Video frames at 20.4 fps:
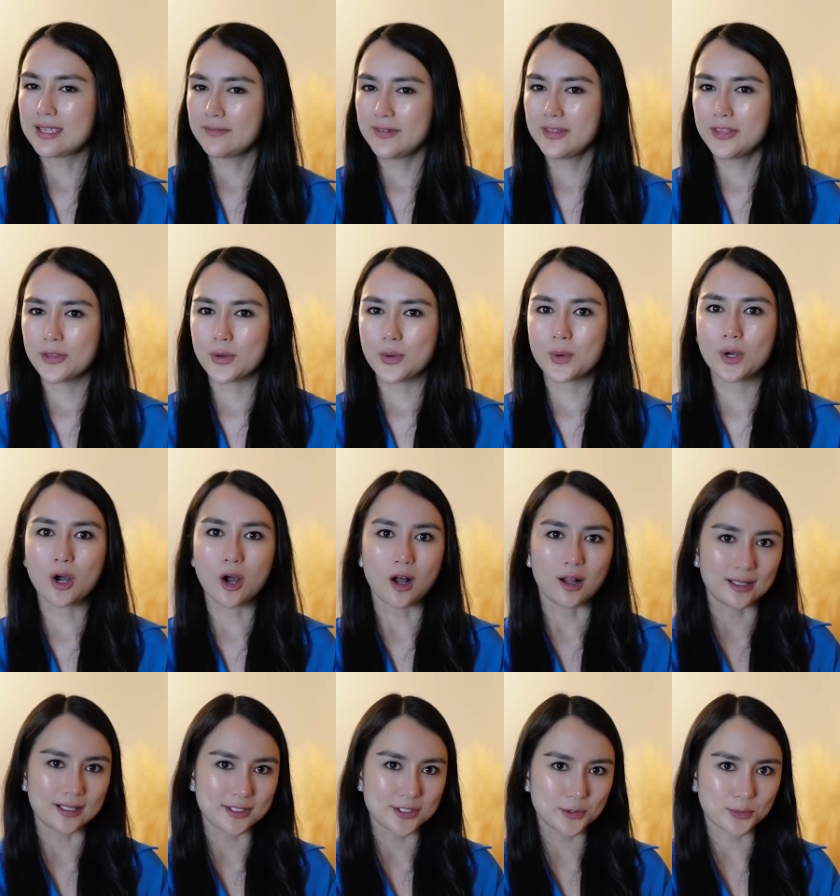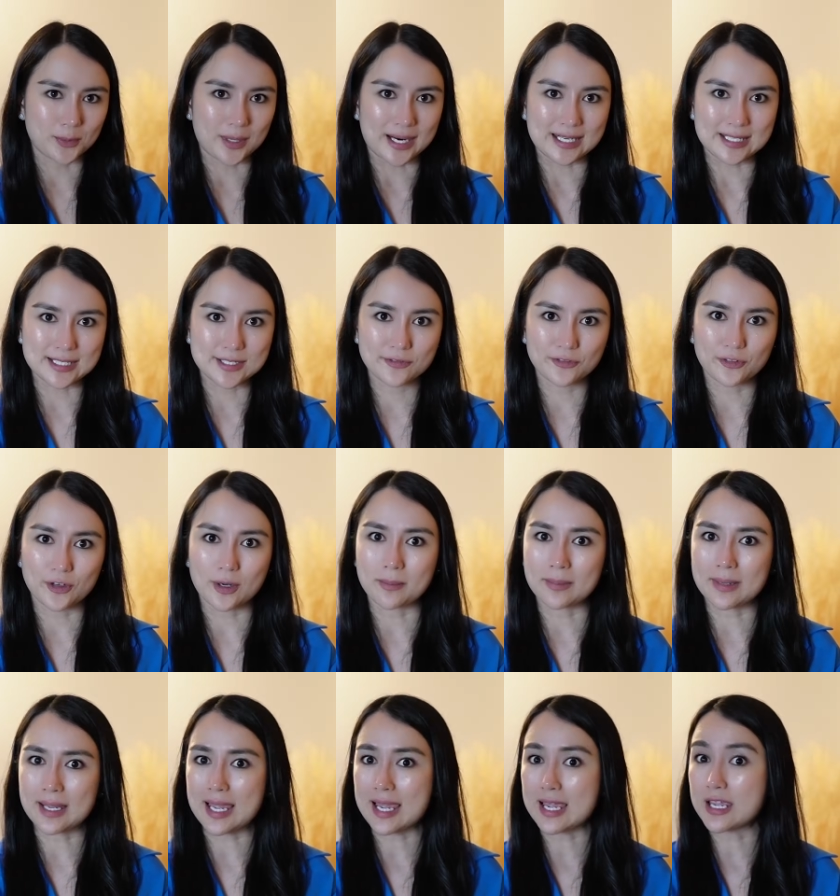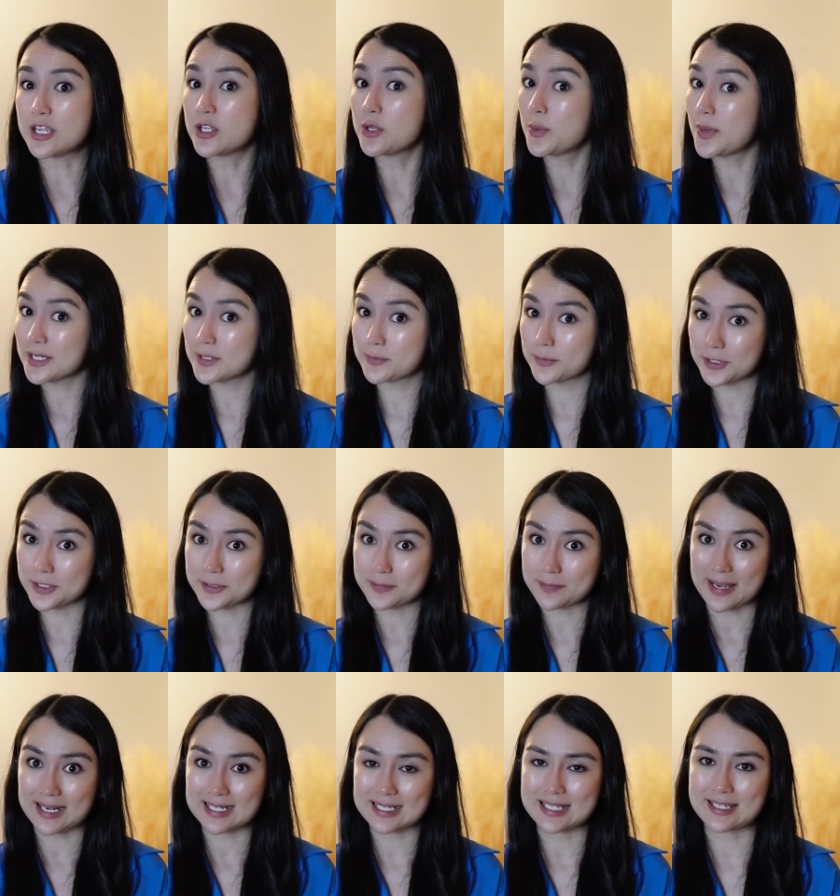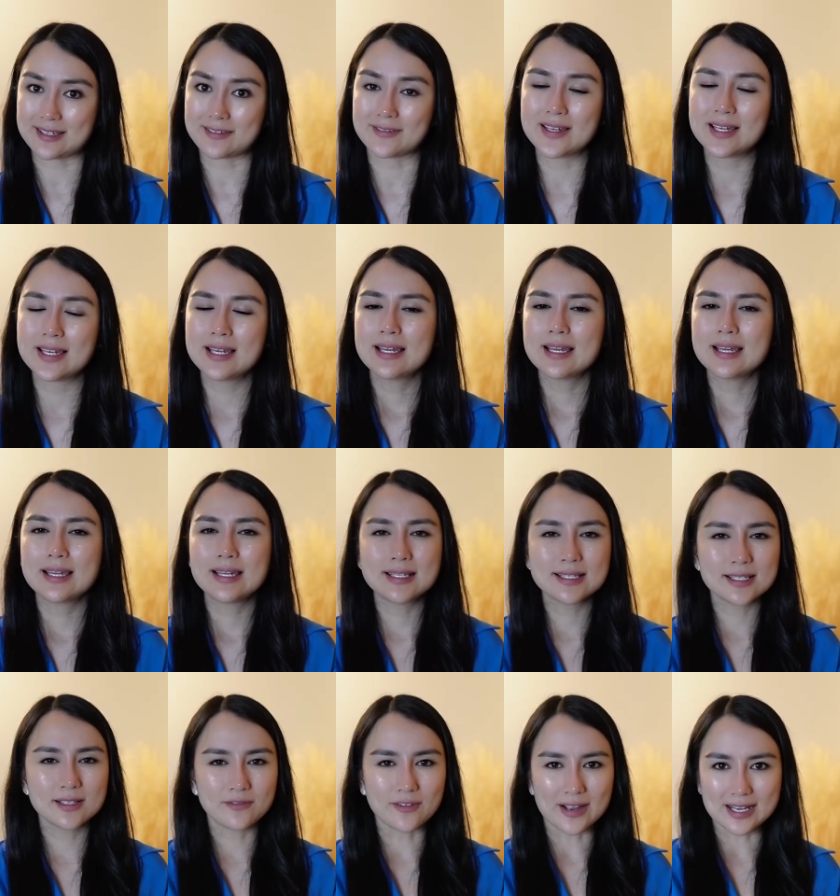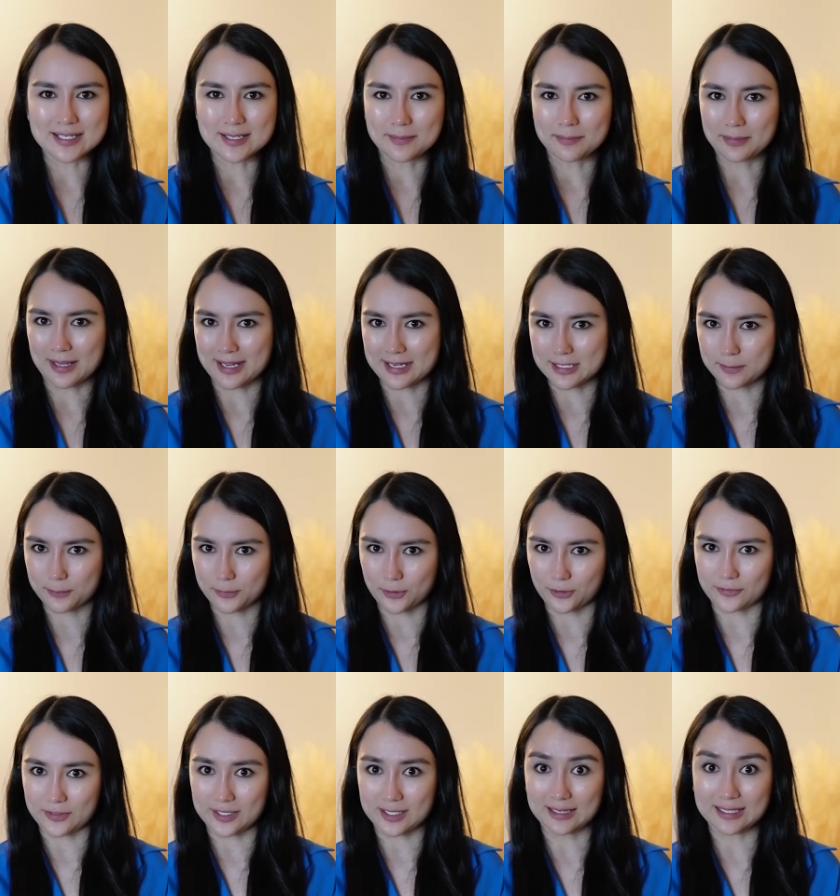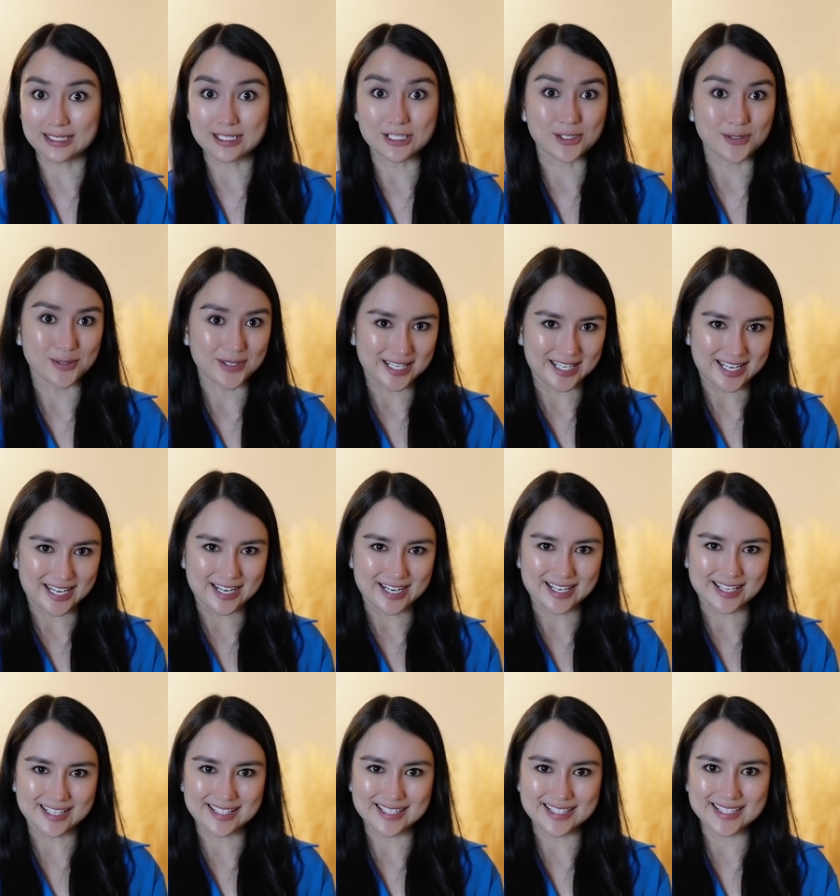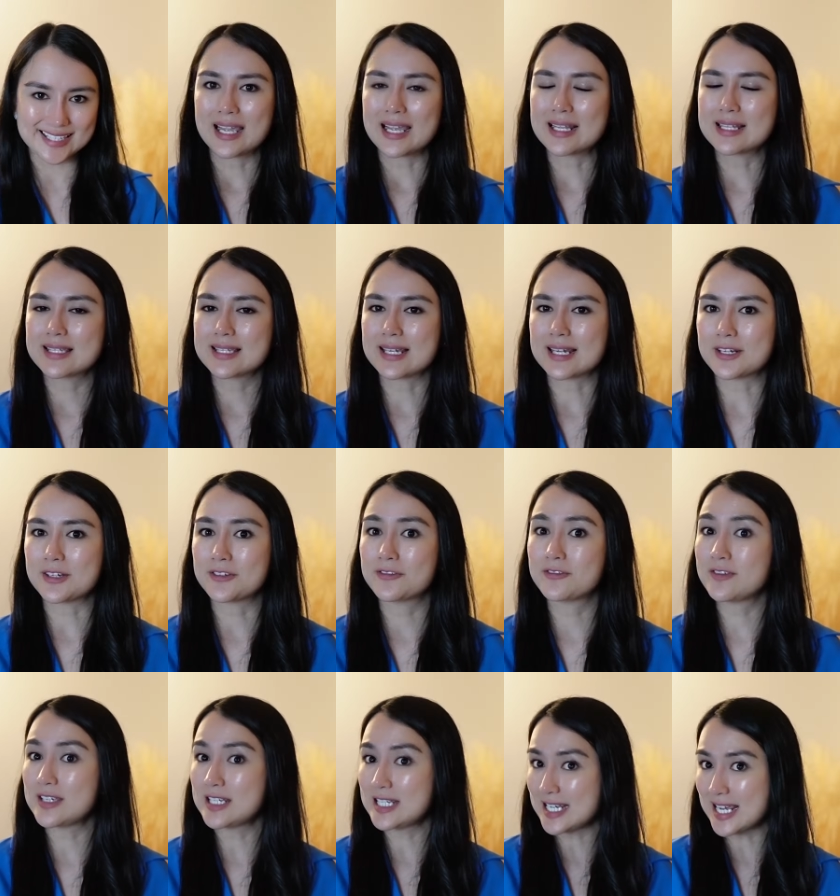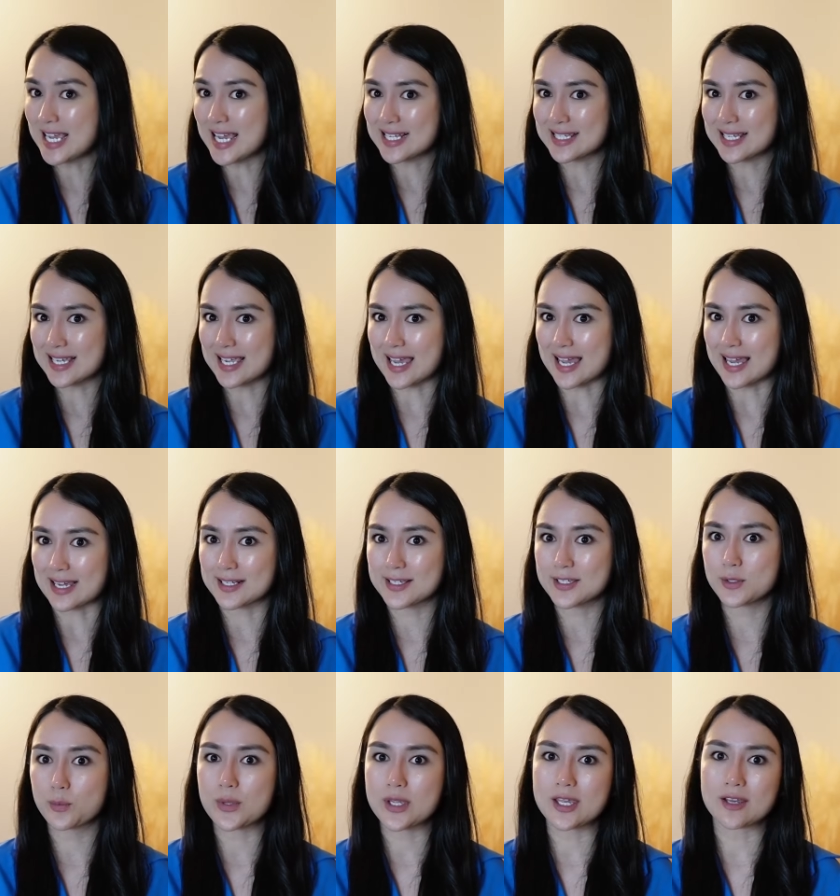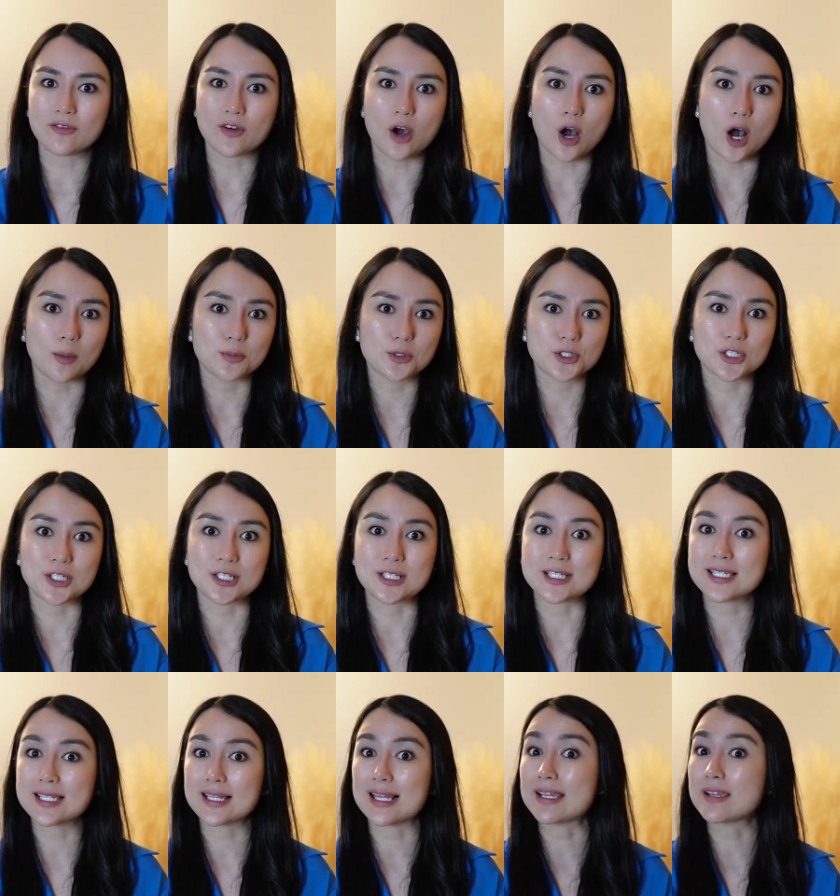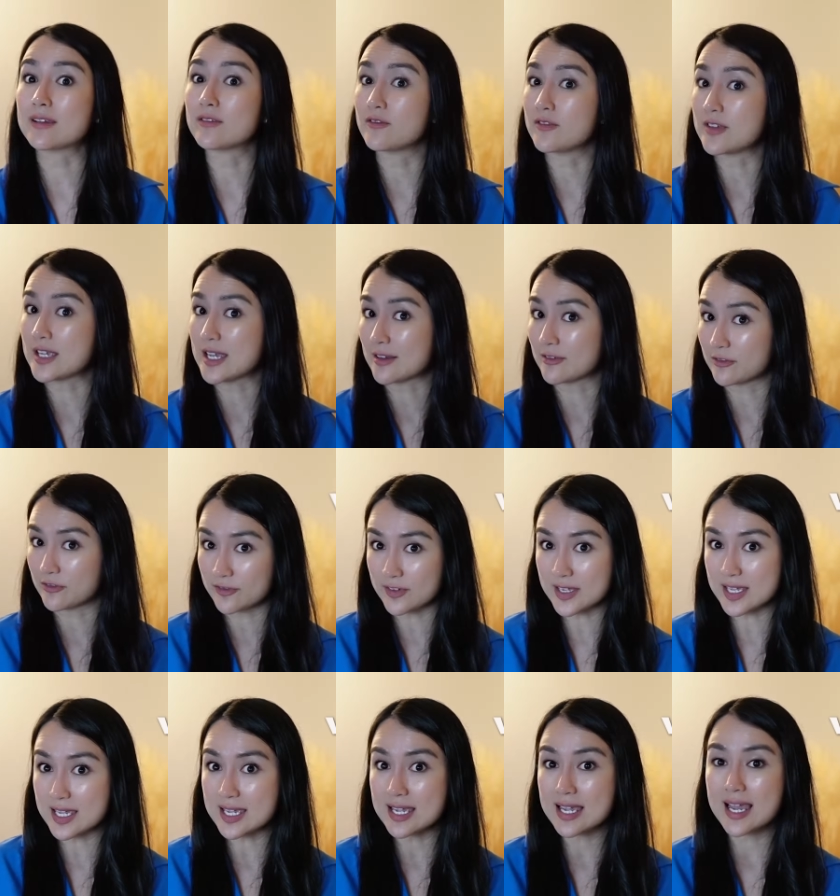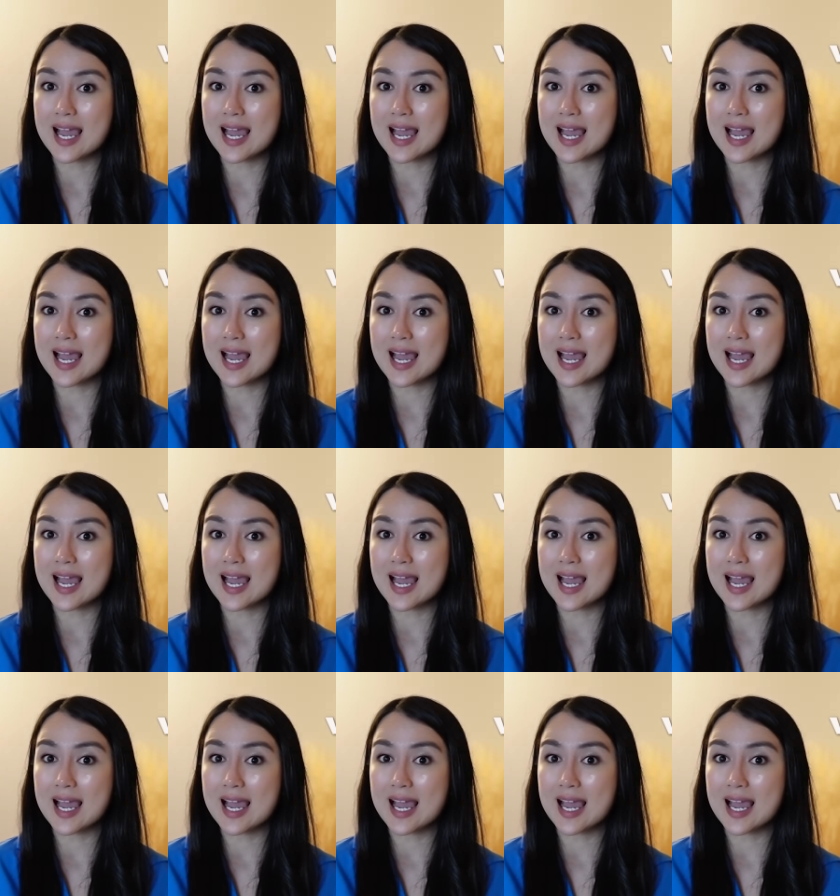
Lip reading: Even though Collins writes from a US perspective, his advice applies perfectly to Canadians. Instead of VTSAX, we have options like VFV,